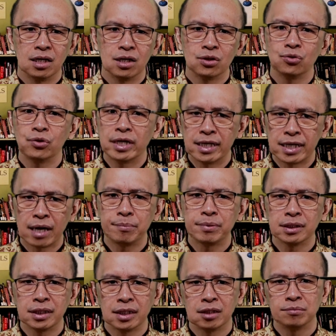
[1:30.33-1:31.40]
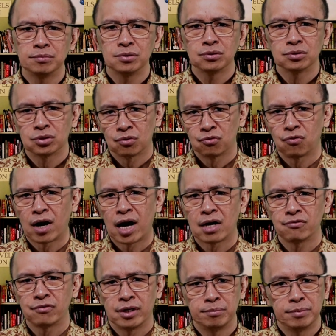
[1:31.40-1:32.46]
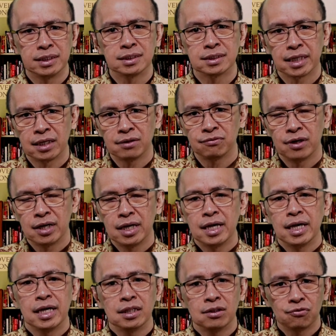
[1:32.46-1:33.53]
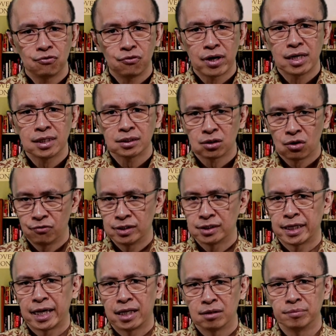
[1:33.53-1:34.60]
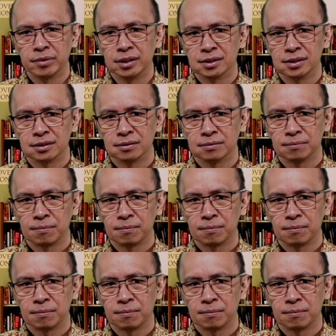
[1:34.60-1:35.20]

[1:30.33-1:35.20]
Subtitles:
who enabled him to survive and be safe in the face of his enemies.